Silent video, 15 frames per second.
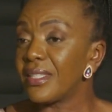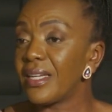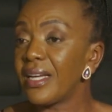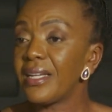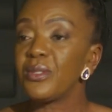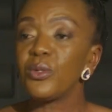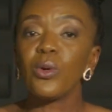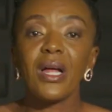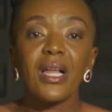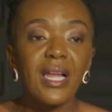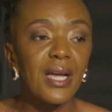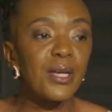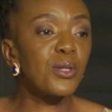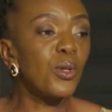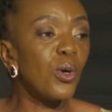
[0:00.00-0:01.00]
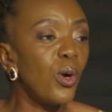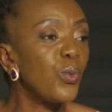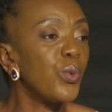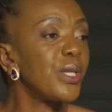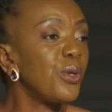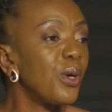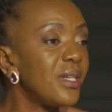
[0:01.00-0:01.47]
And you are like, no,
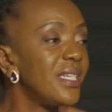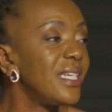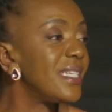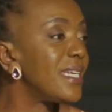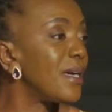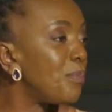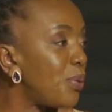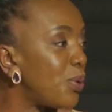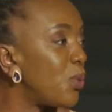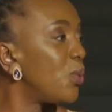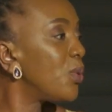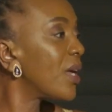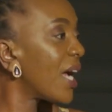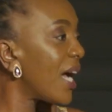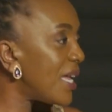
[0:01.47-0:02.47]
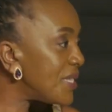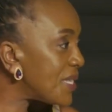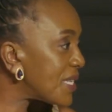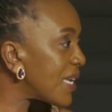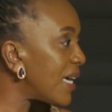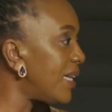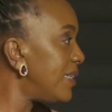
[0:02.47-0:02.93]
we don't need a pool,
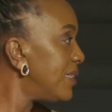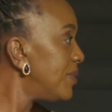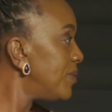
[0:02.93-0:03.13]
cancel.